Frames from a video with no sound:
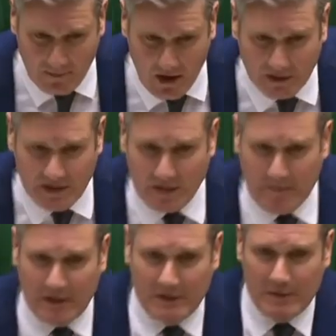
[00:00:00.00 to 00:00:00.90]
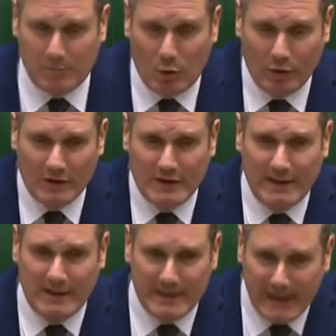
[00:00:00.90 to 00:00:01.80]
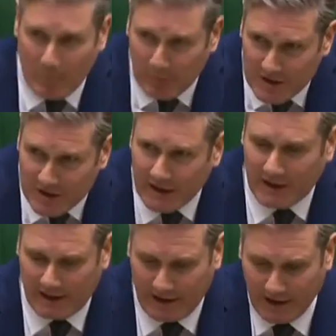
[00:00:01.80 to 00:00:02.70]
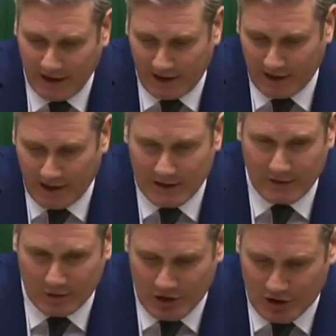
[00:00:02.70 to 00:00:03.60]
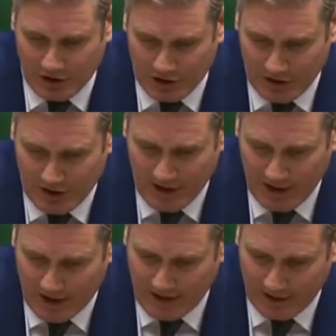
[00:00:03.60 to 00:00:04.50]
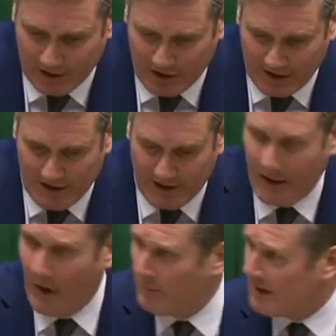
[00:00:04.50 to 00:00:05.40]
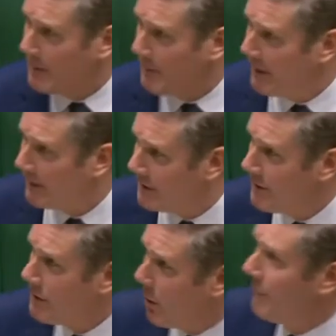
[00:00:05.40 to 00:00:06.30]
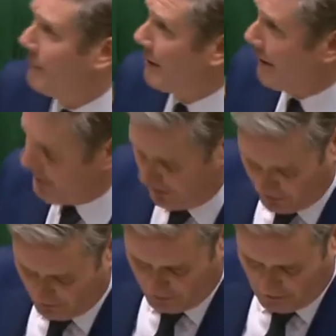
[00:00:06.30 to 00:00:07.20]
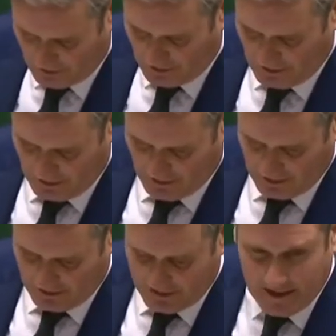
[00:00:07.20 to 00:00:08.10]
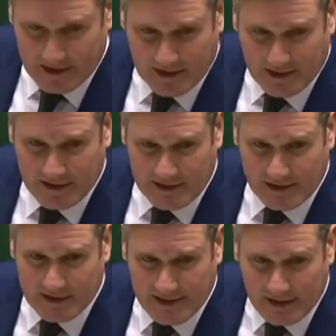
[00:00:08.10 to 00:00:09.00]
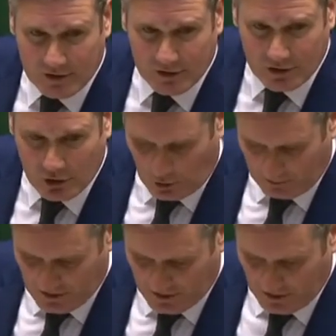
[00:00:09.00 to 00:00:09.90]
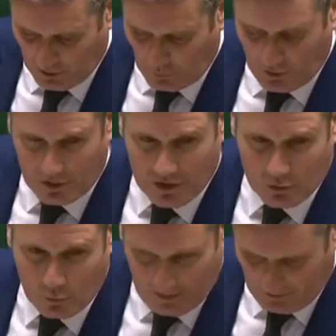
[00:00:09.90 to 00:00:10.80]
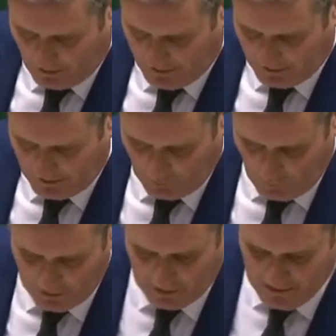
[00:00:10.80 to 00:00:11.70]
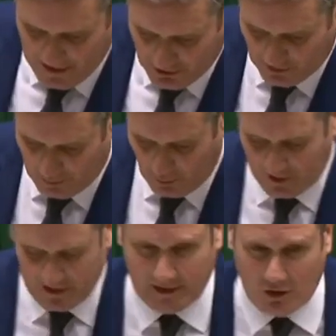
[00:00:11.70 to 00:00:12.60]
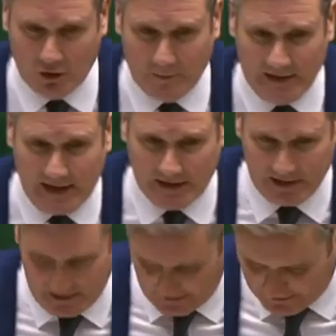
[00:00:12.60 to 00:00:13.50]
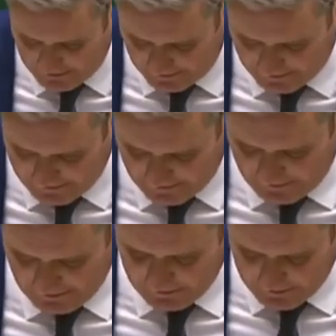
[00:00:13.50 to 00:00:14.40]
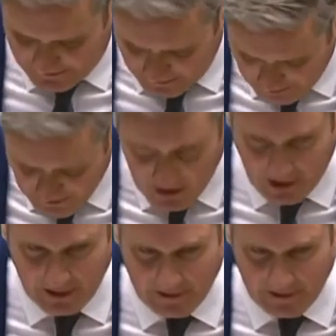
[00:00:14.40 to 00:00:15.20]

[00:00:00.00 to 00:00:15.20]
asking about the support that's needed now, particularly in light of the restrictions announced yesterday. Mr. Speaker, this is not theoretical. Yesterday, 6,000 jobs were lost at Whitbread, one of the major employers in the hospitality sector. The CBI,